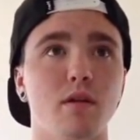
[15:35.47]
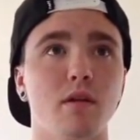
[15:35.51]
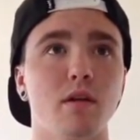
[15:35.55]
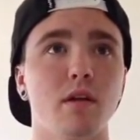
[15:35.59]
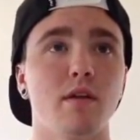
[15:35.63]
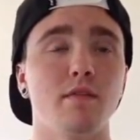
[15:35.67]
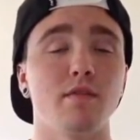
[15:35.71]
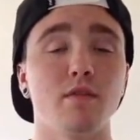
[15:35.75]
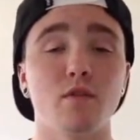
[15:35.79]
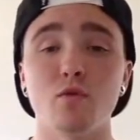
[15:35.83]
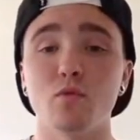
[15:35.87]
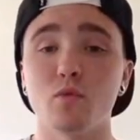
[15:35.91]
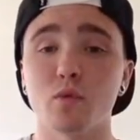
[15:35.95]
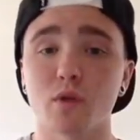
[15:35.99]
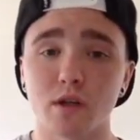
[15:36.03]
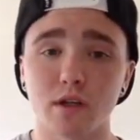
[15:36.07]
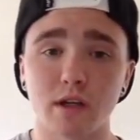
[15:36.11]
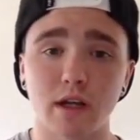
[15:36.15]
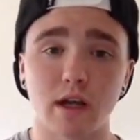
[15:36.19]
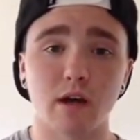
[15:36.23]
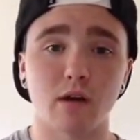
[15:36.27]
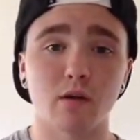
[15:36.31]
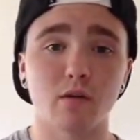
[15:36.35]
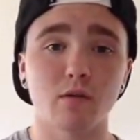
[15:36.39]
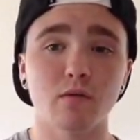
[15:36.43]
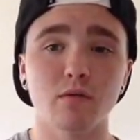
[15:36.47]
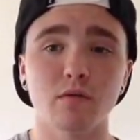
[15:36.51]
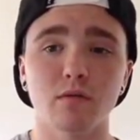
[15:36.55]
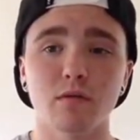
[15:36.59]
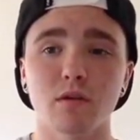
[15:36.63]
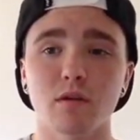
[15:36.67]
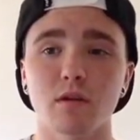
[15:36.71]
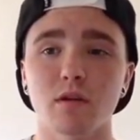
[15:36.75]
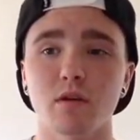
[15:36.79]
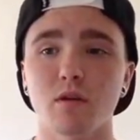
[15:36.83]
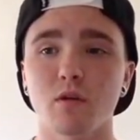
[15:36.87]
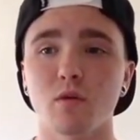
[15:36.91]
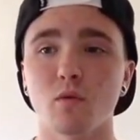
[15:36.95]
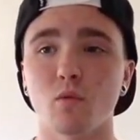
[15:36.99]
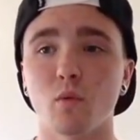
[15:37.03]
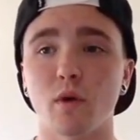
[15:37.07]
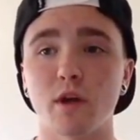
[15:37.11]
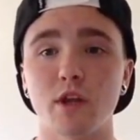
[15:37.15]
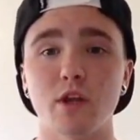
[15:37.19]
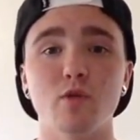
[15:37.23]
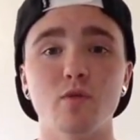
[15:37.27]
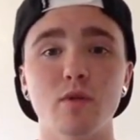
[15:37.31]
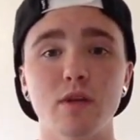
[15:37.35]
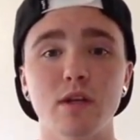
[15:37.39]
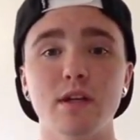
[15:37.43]
If you work out, what
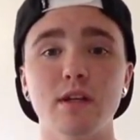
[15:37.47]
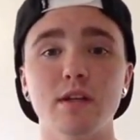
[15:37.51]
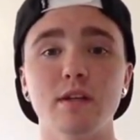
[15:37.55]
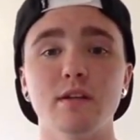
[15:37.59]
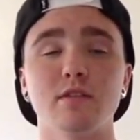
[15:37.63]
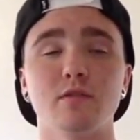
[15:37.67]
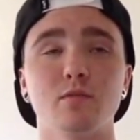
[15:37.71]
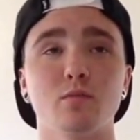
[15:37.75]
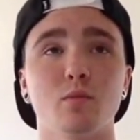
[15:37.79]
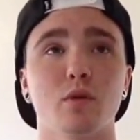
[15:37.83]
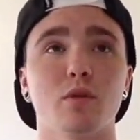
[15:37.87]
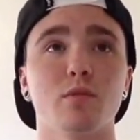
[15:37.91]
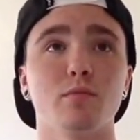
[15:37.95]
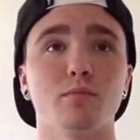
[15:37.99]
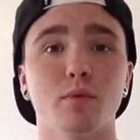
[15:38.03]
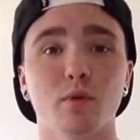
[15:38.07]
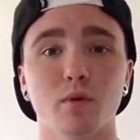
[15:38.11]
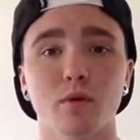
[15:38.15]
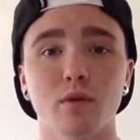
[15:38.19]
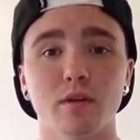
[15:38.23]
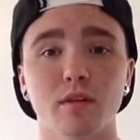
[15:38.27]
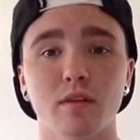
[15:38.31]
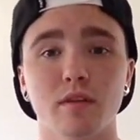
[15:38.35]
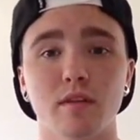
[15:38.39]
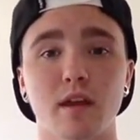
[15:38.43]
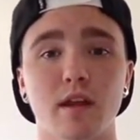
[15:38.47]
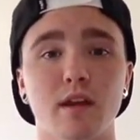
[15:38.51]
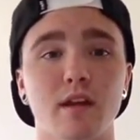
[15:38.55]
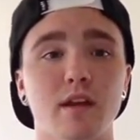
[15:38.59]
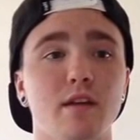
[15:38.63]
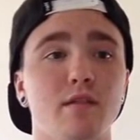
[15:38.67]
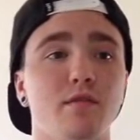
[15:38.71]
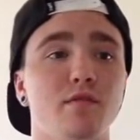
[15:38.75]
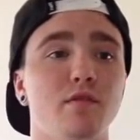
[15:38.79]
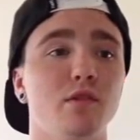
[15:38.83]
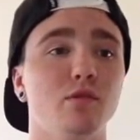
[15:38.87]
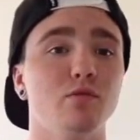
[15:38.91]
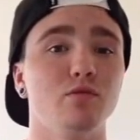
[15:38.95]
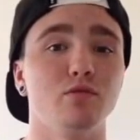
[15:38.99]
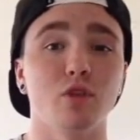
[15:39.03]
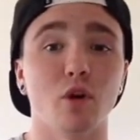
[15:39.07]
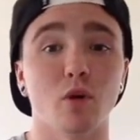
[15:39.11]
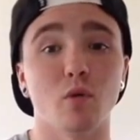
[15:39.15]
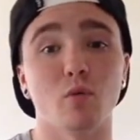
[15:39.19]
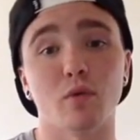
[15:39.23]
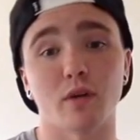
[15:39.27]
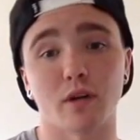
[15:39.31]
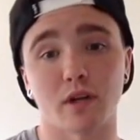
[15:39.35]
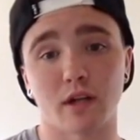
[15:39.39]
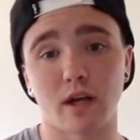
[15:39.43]
you eat is more important than if you don't
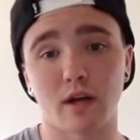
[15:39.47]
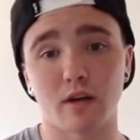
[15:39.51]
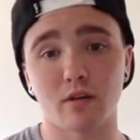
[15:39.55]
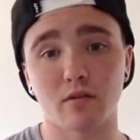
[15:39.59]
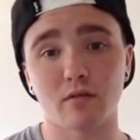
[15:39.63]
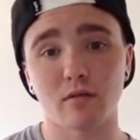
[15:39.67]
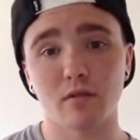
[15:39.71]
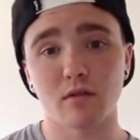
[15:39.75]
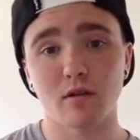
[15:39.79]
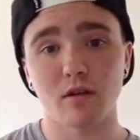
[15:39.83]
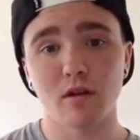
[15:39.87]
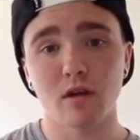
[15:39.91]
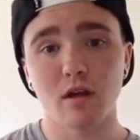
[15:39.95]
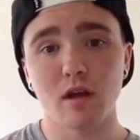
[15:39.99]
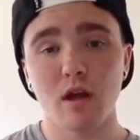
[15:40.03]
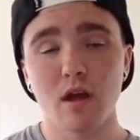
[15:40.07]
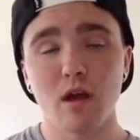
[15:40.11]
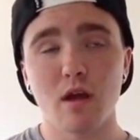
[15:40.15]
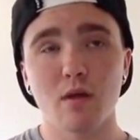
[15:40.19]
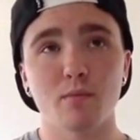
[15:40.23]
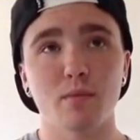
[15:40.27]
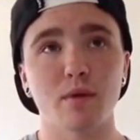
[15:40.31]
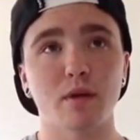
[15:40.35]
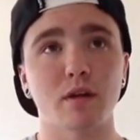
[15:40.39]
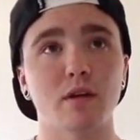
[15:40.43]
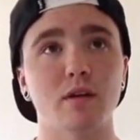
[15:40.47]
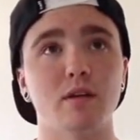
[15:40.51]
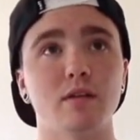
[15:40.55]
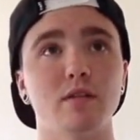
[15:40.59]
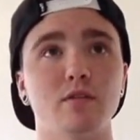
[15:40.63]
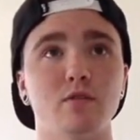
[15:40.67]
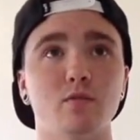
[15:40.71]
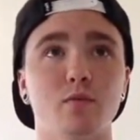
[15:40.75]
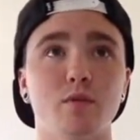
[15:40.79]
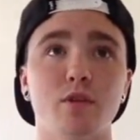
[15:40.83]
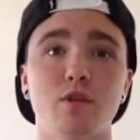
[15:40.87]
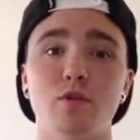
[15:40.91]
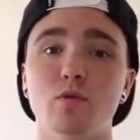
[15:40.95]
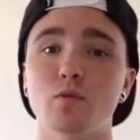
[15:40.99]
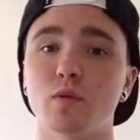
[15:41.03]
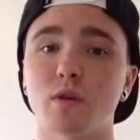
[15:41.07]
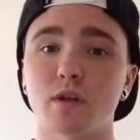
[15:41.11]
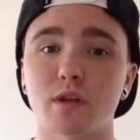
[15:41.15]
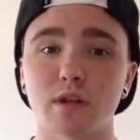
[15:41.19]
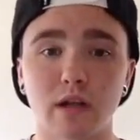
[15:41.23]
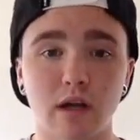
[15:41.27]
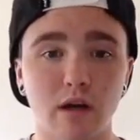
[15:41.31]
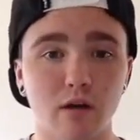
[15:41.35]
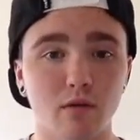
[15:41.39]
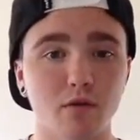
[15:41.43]
work out. Because when you
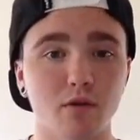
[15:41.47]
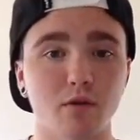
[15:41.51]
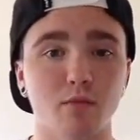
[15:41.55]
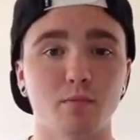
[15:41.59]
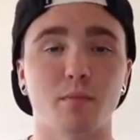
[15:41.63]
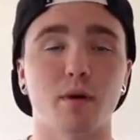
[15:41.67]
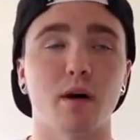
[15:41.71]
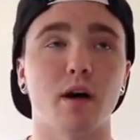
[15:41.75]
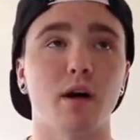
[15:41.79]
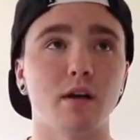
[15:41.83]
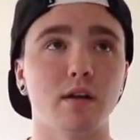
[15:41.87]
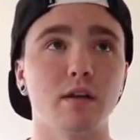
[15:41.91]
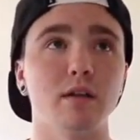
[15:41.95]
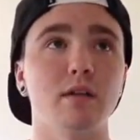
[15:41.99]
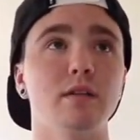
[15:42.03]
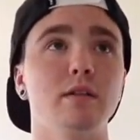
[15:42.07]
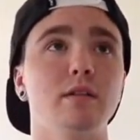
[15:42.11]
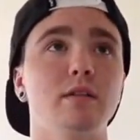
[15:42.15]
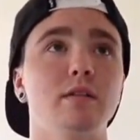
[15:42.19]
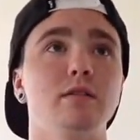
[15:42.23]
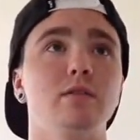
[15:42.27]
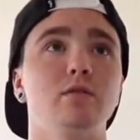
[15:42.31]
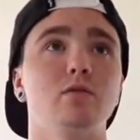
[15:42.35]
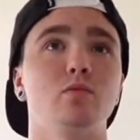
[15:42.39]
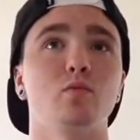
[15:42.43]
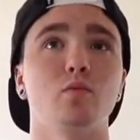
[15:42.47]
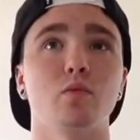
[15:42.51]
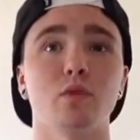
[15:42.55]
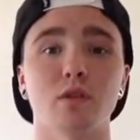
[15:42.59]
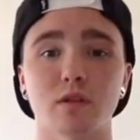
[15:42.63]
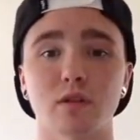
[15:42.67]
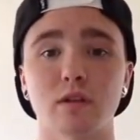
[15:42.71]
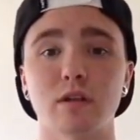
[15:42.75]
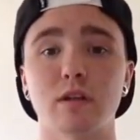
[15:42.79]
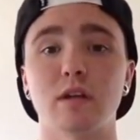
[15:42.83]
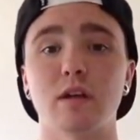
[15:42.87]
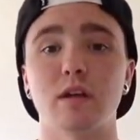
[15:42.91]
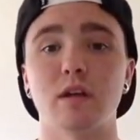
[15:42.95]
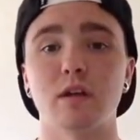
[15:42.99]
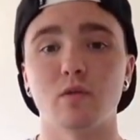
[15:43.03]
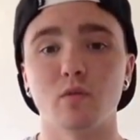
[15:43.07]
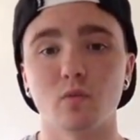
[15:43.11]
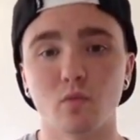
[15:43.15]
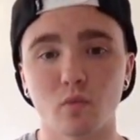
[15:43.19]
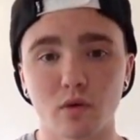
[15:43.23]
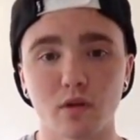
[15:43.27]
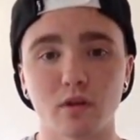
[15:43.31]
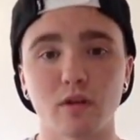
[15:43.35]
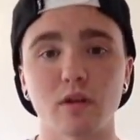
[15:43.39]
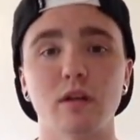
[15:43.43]
work out, your body is working and
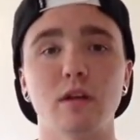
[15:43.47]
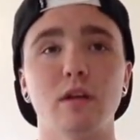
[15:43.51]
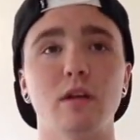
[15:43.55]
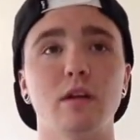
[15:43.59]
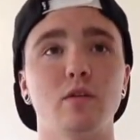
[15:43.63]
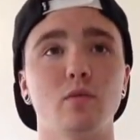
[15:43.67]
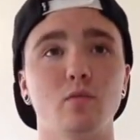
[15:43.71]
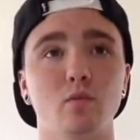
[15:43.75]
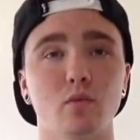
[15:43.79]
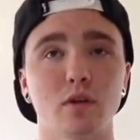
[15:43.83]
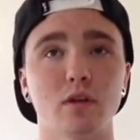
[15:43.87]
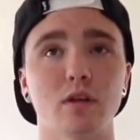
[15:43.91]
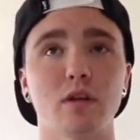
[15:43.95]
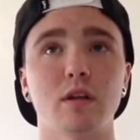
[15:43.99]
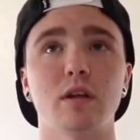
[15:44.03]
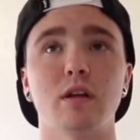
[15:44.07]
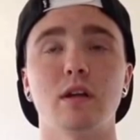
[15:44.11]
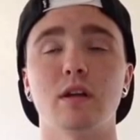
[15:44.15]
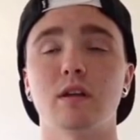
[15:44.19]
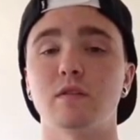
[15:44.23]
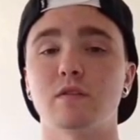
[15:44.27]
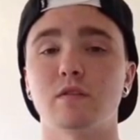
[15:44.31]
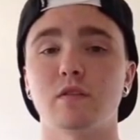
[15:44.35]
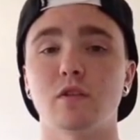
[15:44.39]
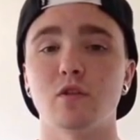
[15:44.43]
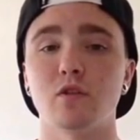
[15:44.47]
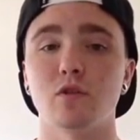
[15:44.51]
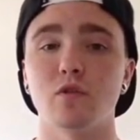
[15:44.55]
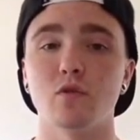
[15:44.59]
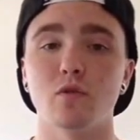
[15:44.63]
working and working, and so